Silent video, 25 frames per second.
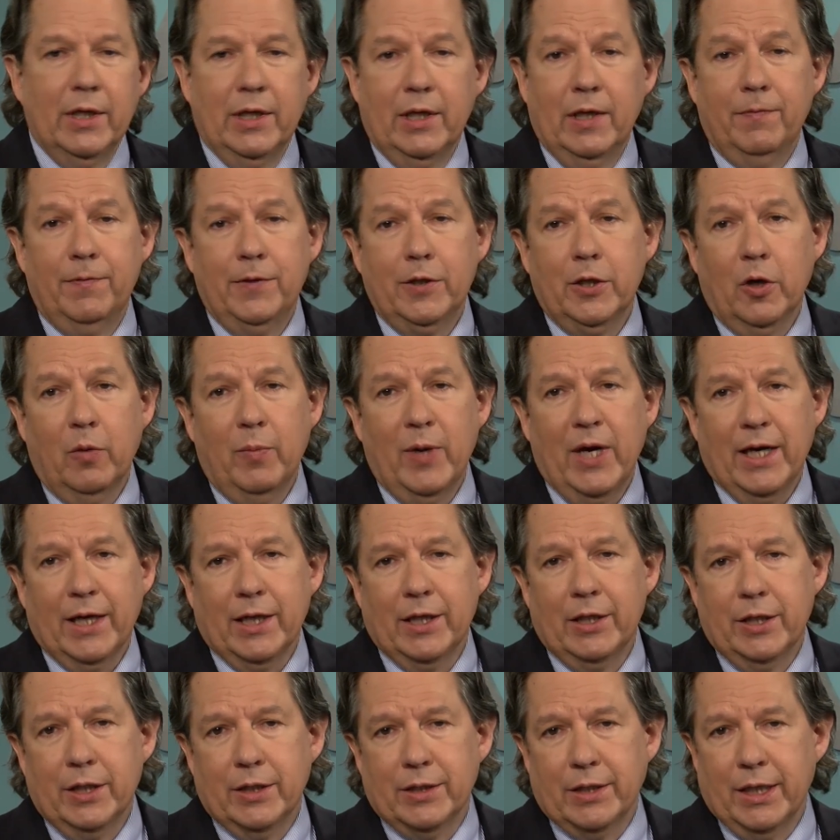If you go back
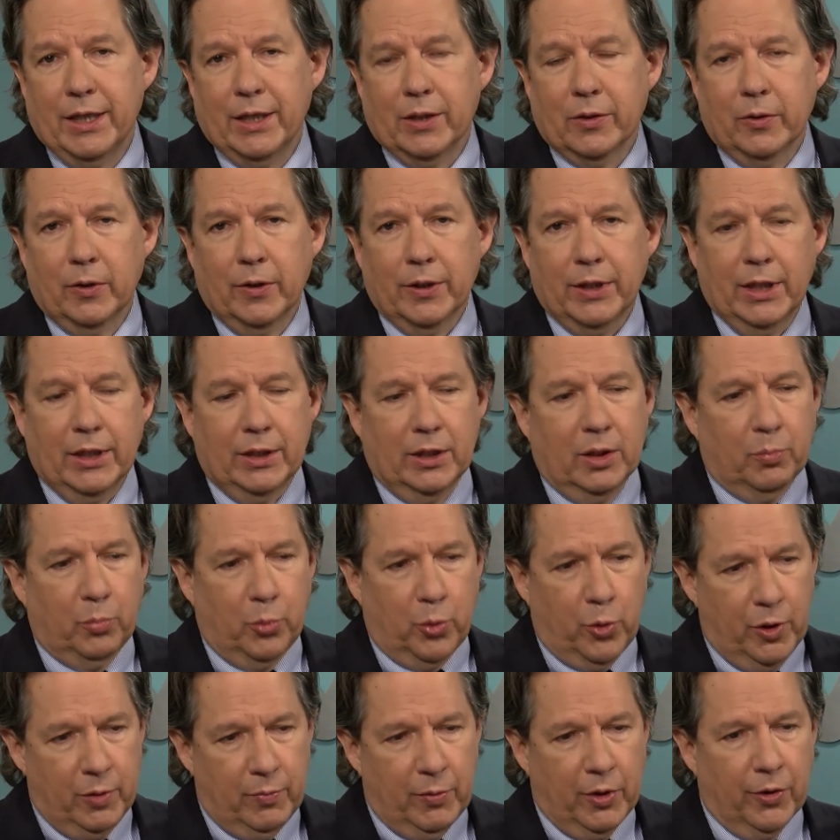and you take a look at the
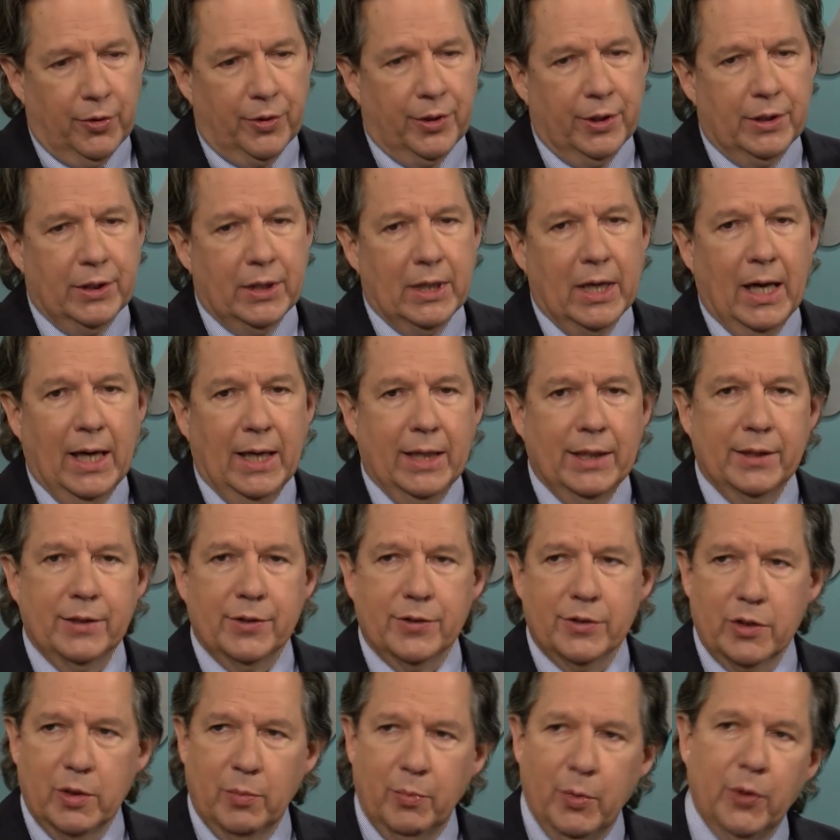pre-market
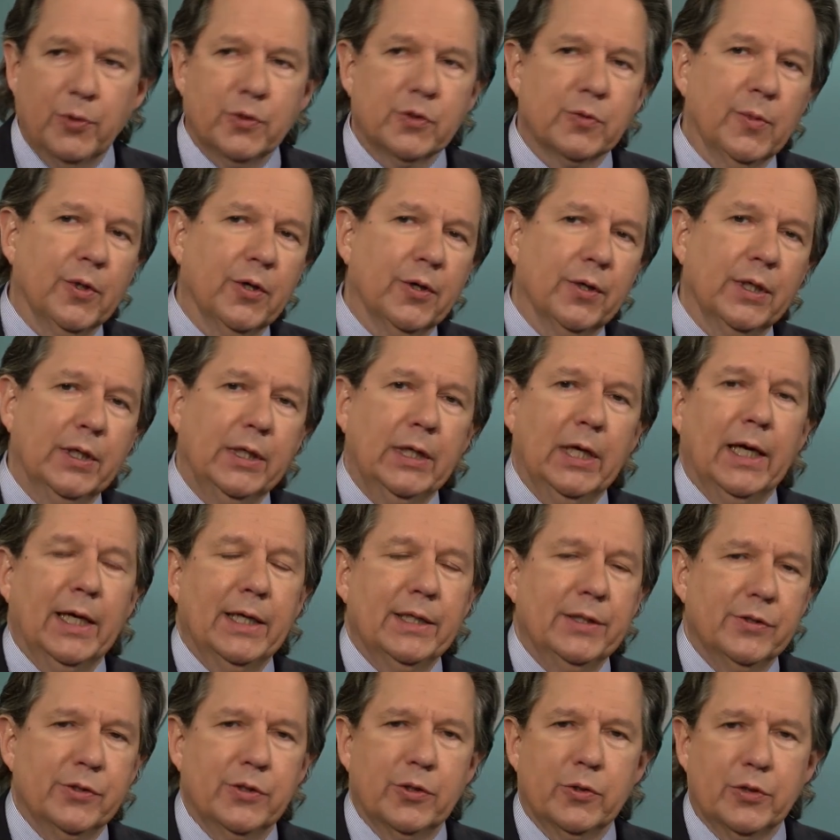guidance, the post-market
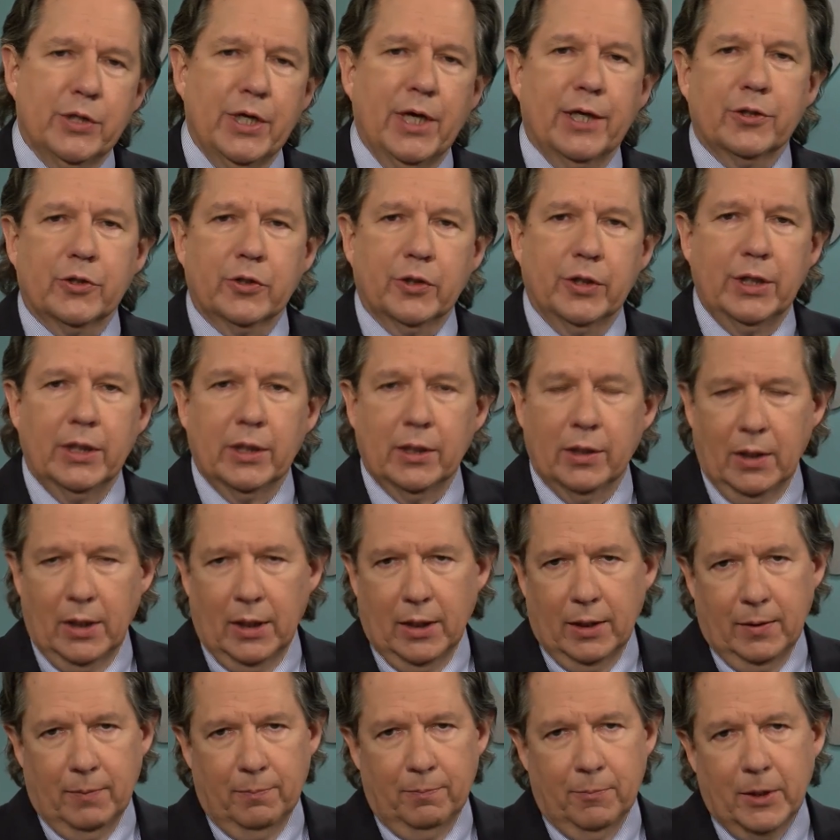guidance, there's actually
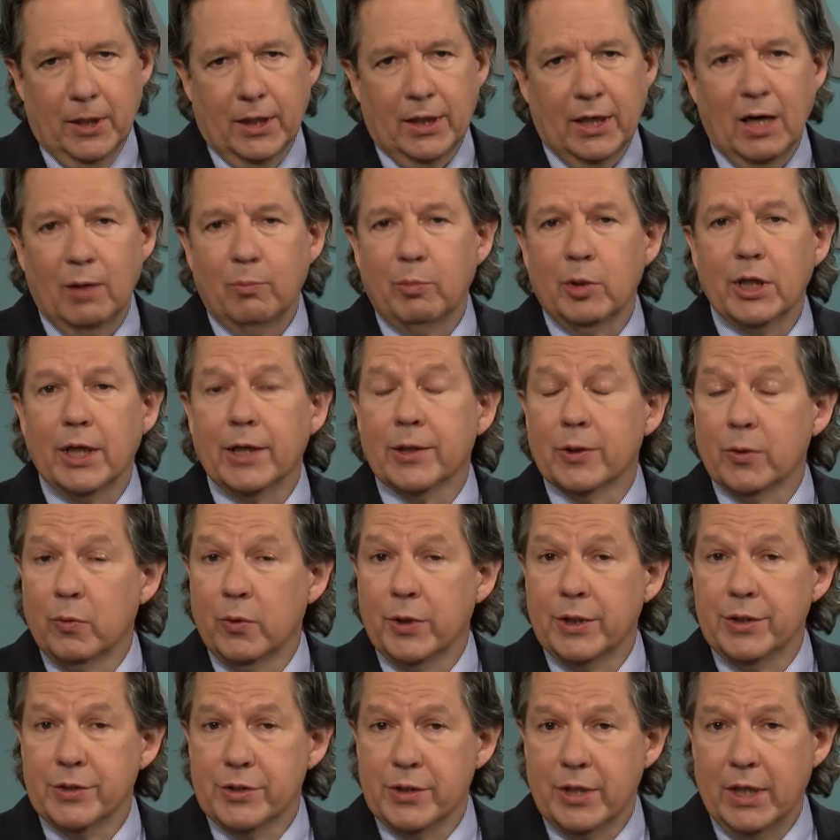a couple other
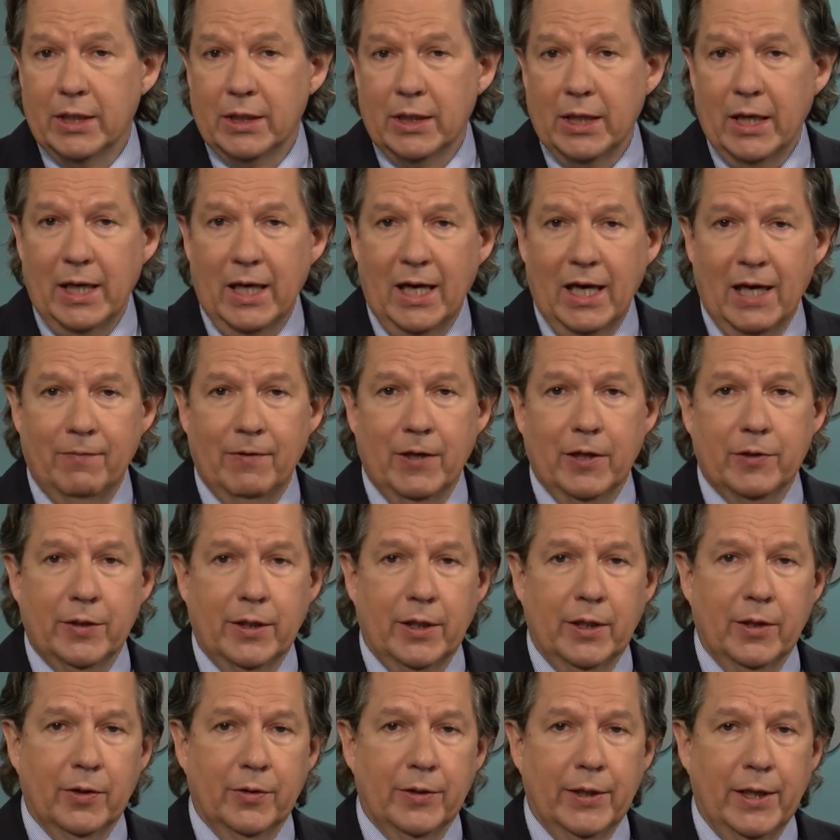ones that they have out
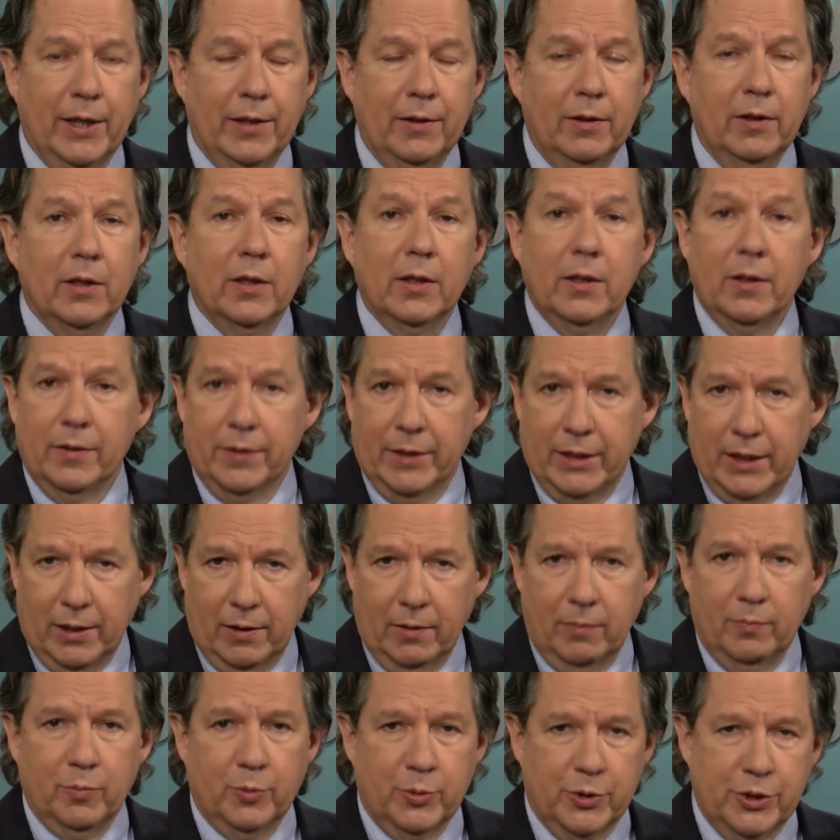there that
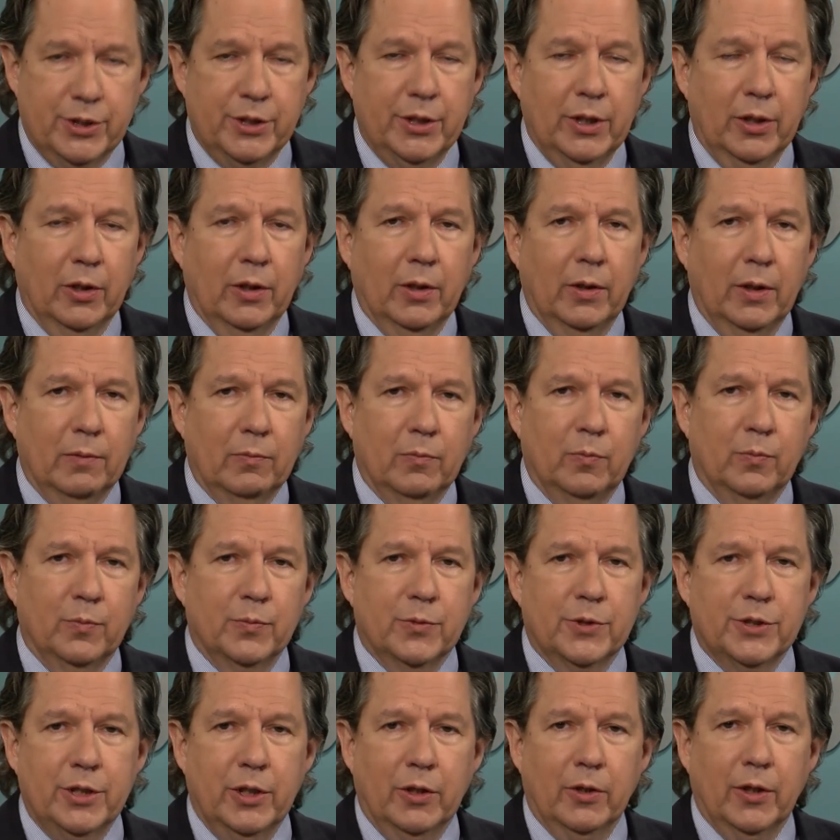still
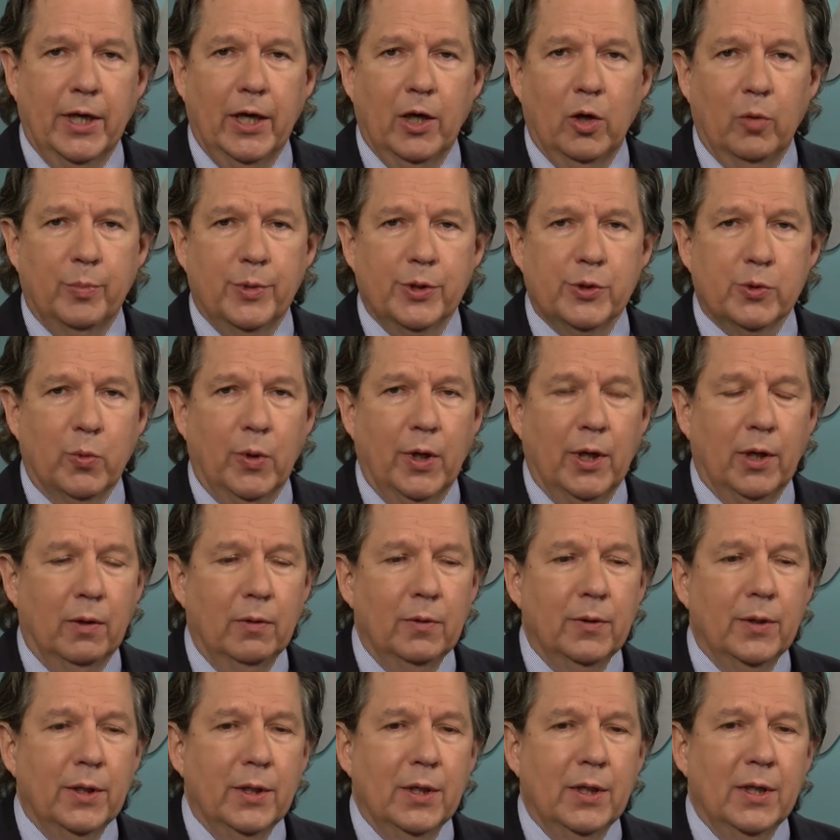help as
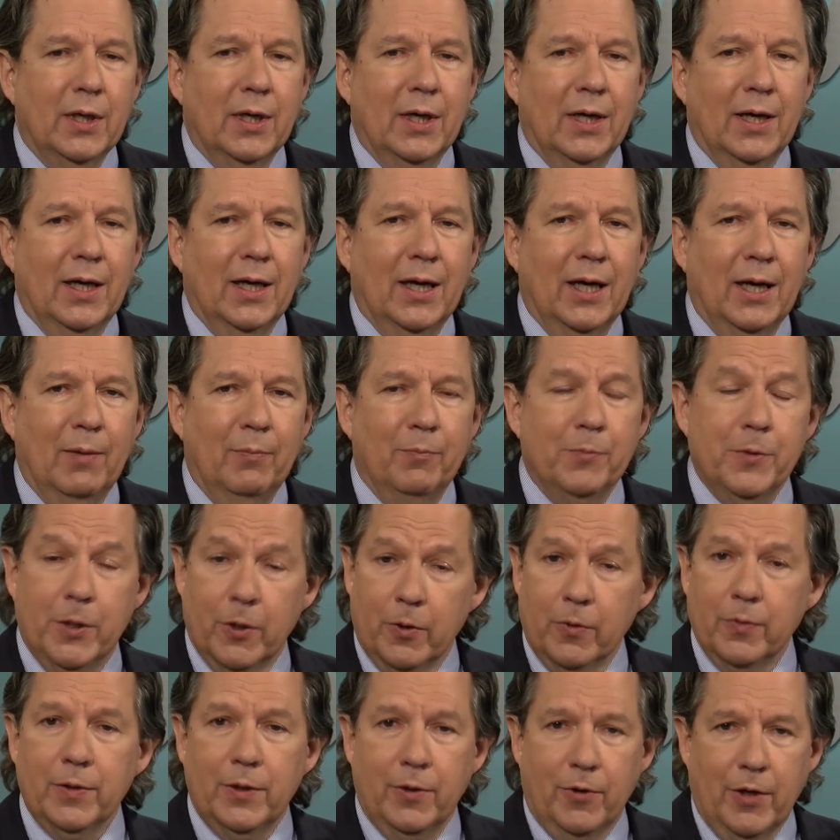well.
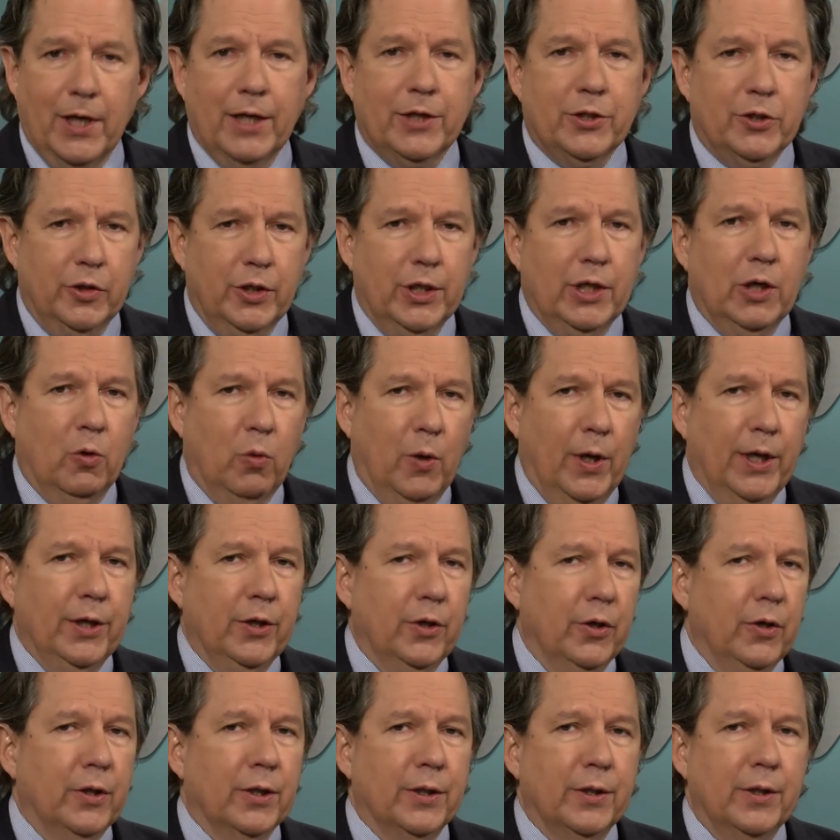They're actually quite
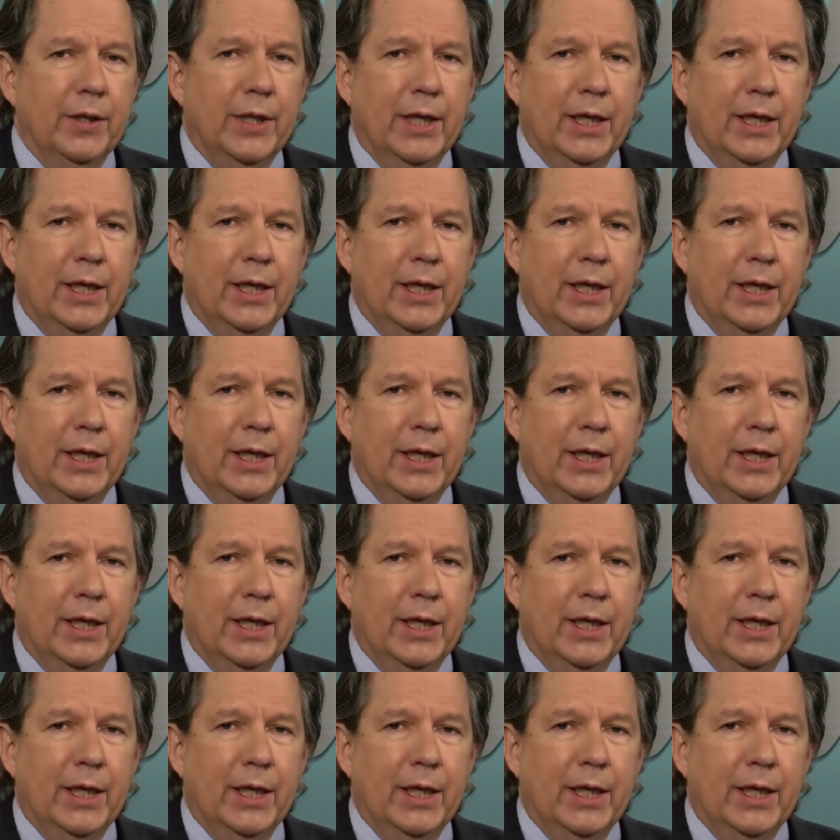good.